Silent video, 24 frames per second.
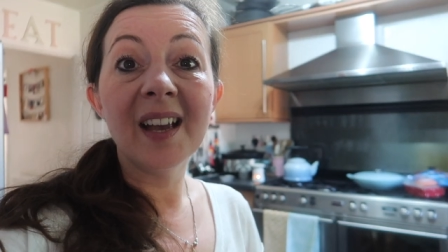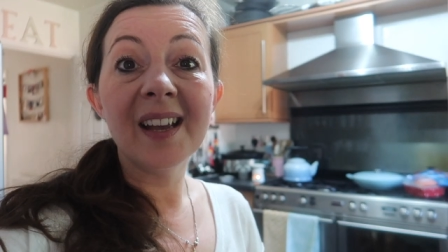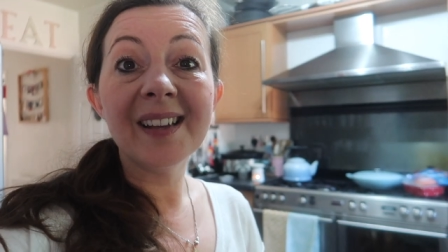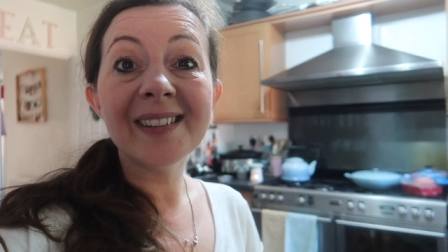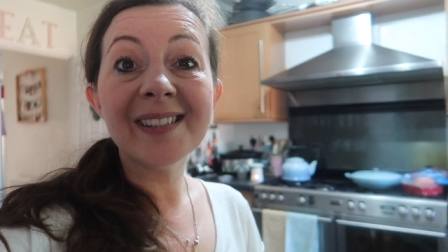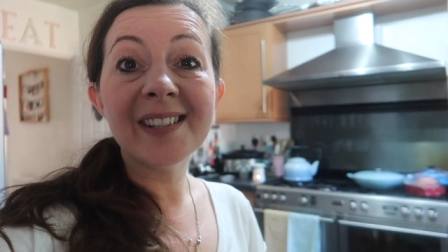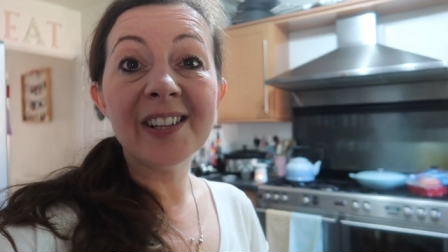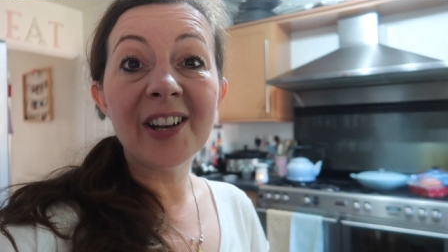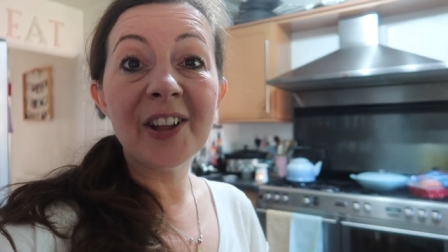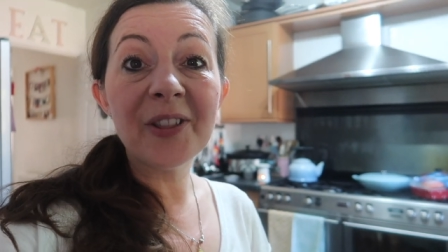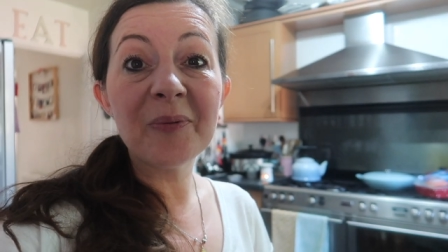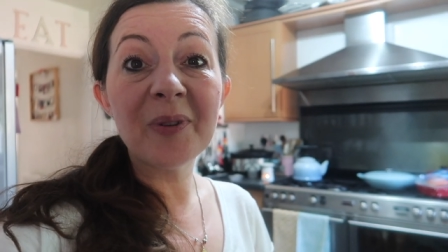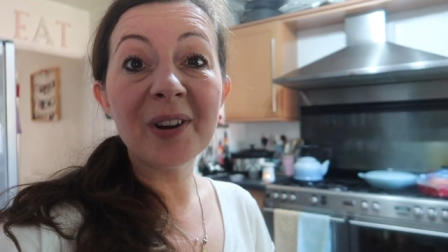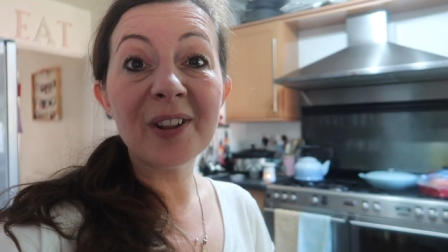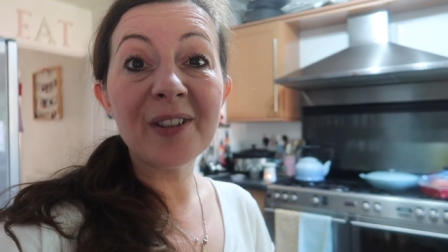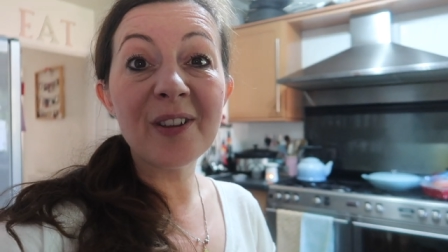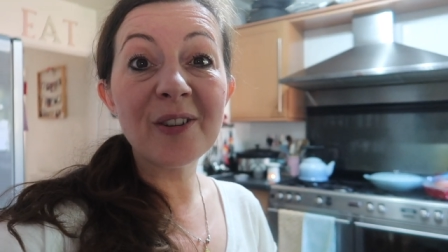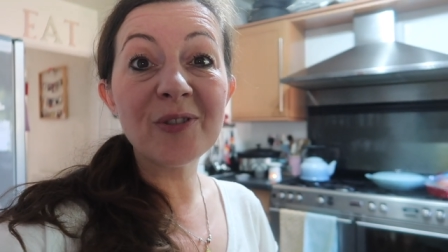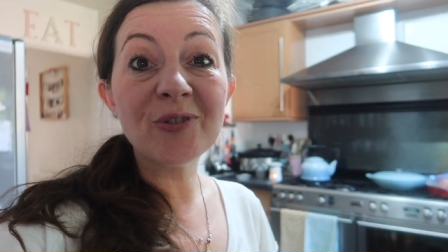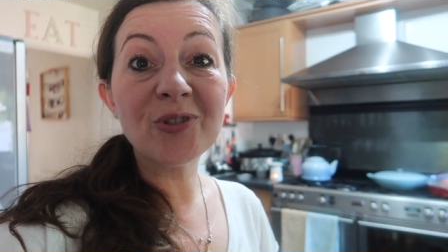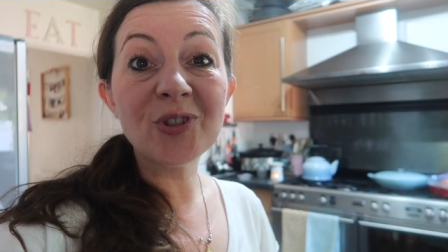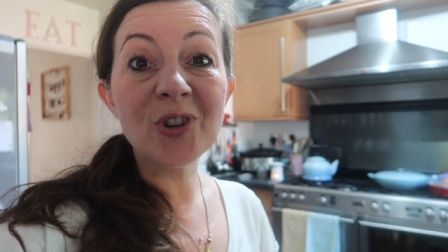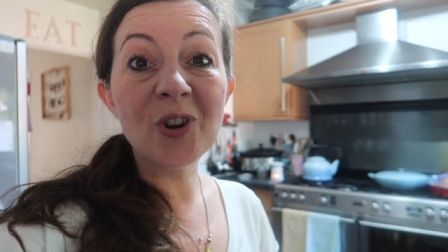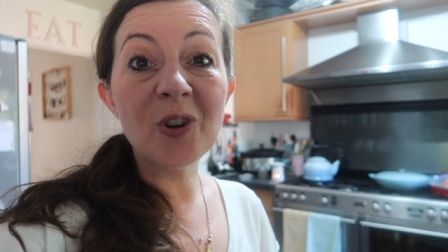It's another one of
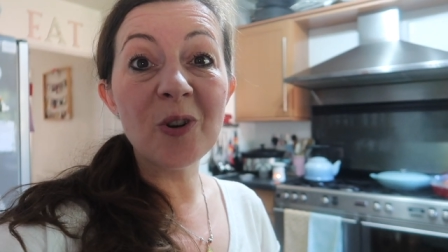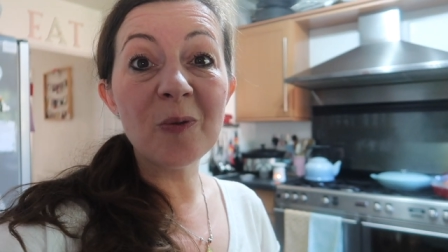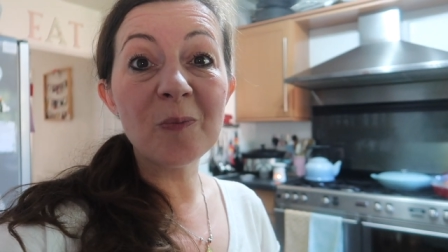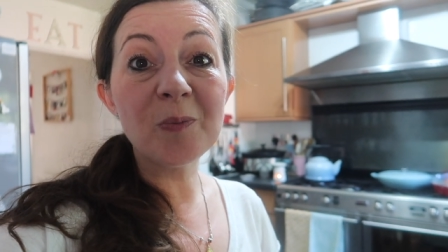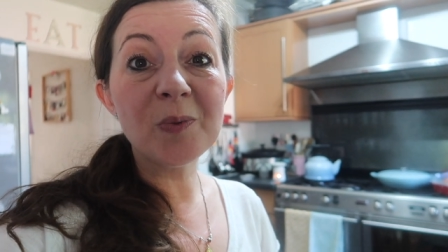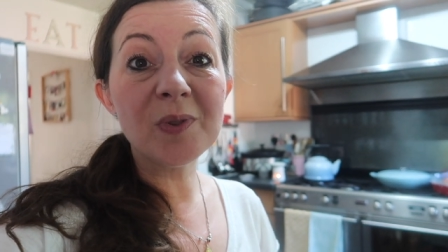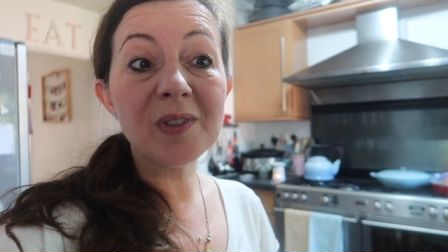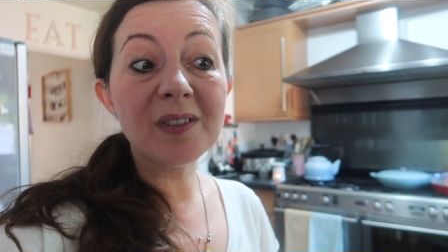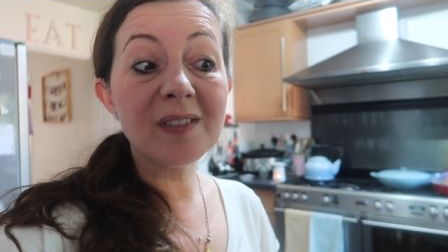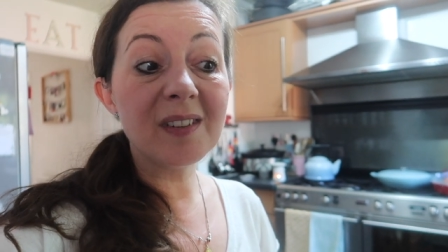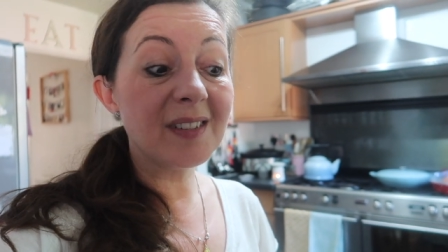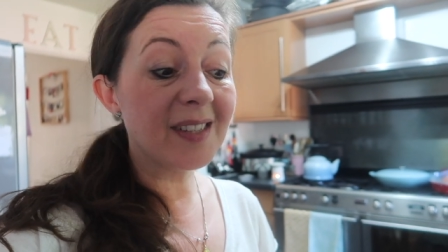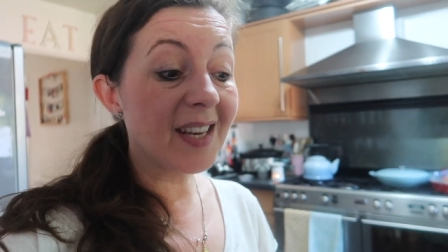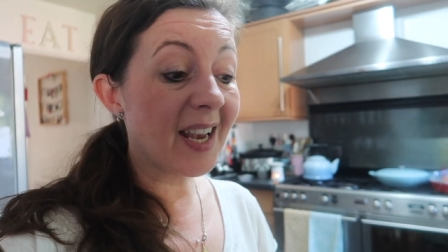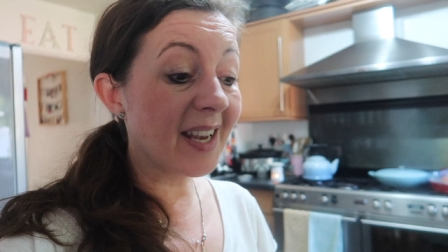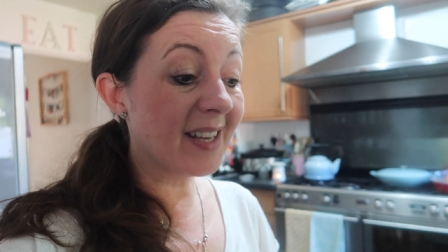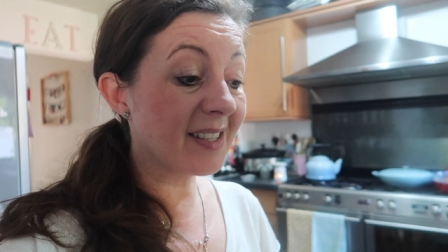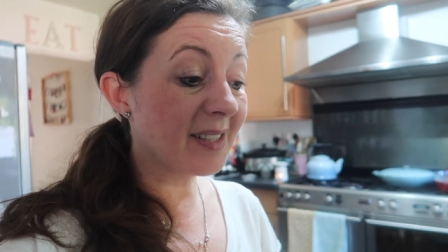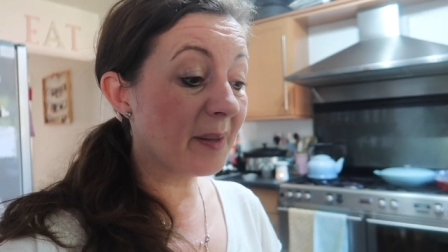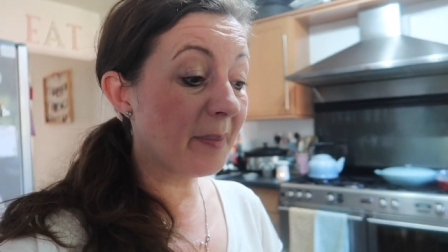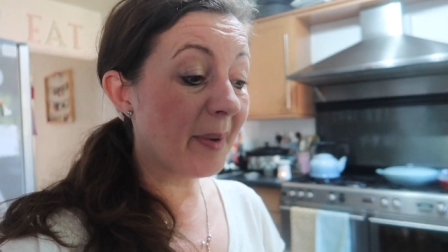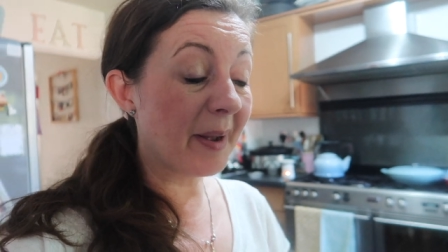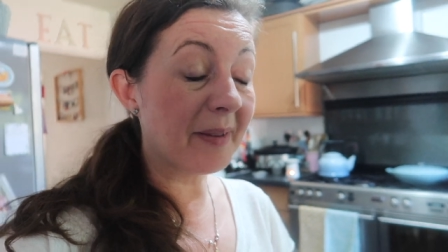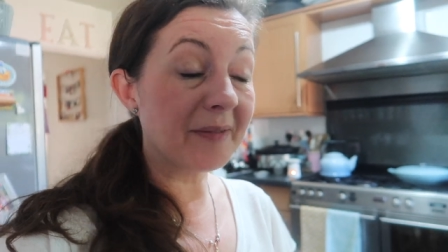those jobs that
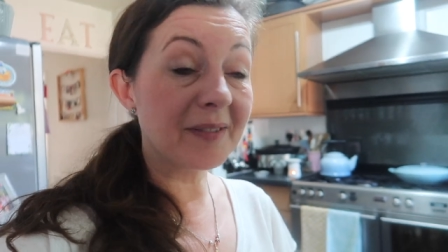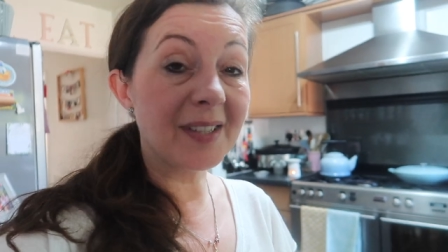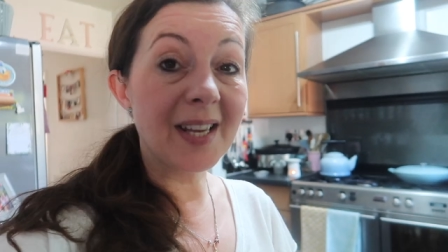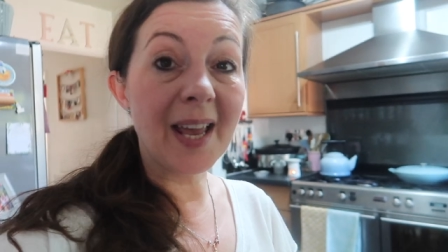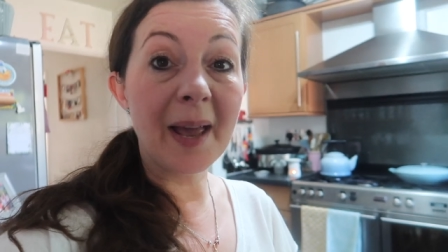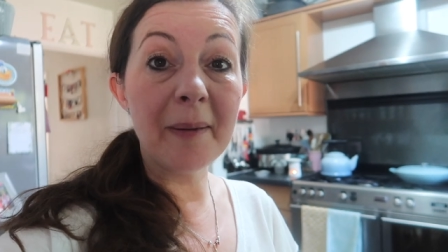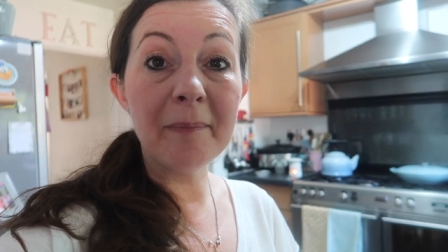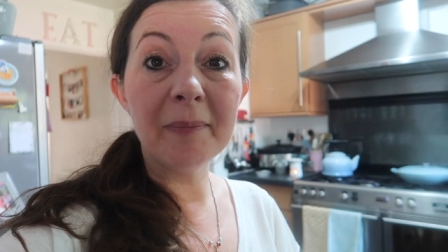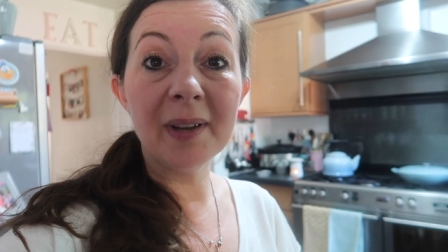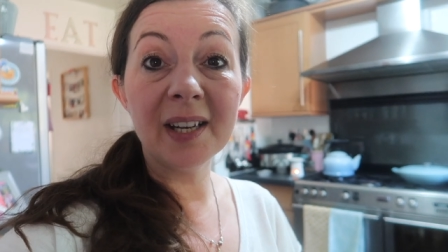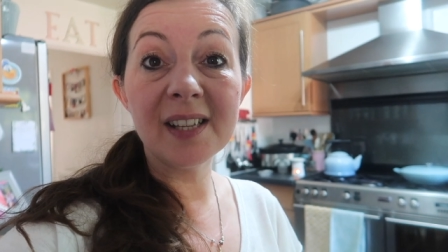takes about ten